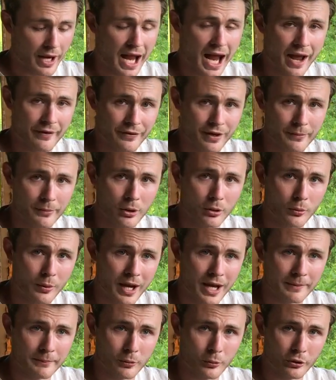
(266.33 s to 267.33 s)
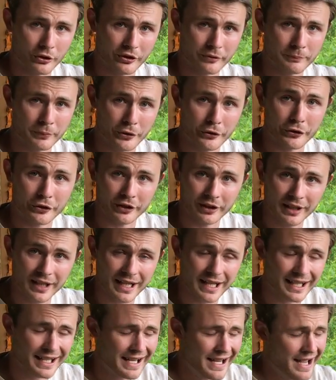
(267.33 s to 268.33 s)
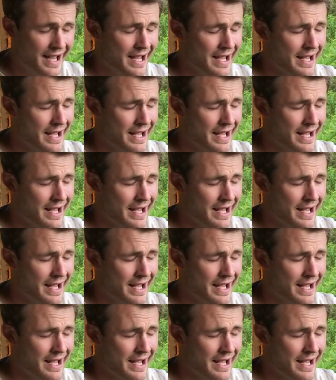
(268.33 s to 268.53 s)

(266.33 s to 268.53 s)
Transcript: a half MOA per click,